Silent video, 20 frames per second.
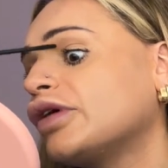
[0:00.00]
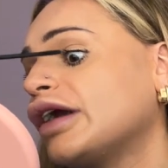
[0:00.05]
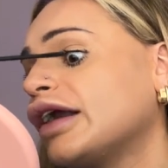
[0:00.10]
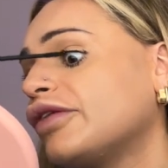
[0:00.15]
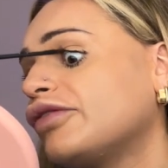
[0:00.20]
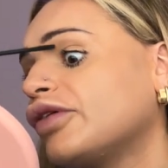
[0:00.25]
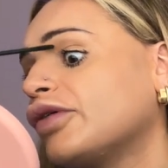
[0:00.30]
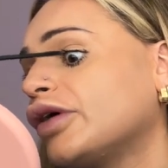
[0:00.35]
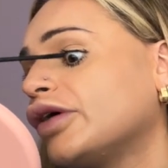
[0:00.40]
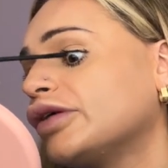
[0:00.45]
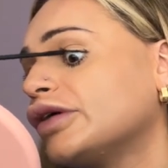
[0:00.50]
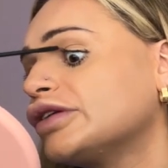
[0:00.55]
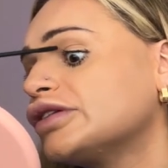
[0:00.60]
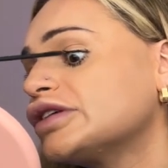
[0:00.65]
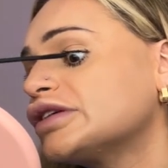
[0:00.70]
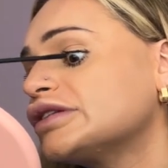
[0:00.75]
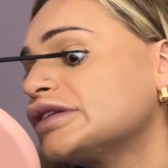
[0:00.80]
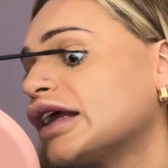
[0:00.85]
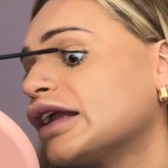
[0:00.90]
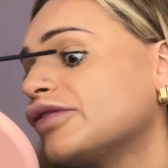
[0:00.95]
and everyone. And
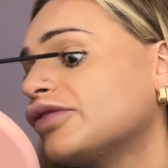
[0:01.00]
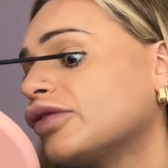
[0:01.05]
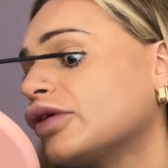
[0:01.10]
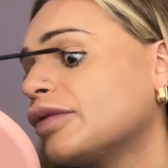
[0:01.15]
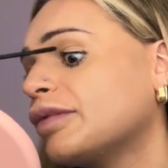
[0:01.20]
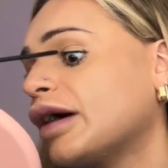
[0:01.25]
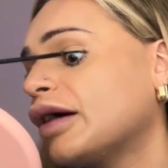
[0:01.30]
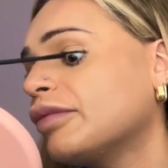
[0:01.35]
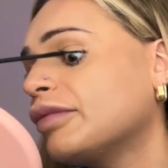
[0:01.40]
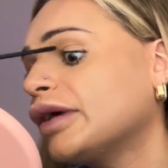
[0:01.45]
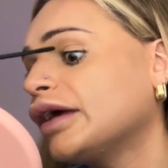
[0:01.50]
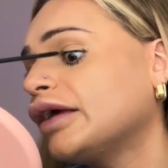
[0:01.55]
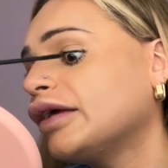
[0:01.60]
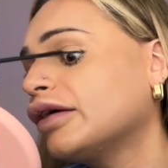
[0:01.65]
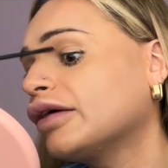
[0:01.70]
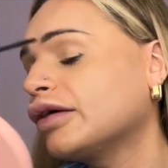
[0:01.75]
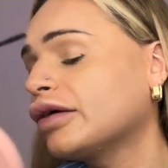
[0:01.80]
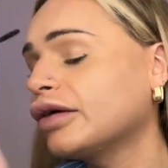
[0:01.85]
just tell everyone about me.